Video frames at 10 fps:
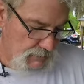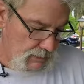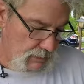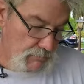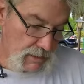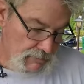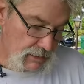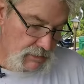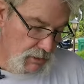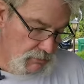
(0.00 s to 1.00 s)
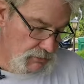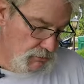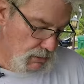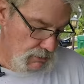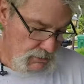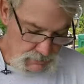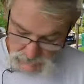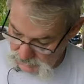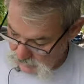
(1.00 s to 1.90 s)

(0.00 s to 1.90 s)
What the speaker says: Like, as a matter of fact, you almost want to.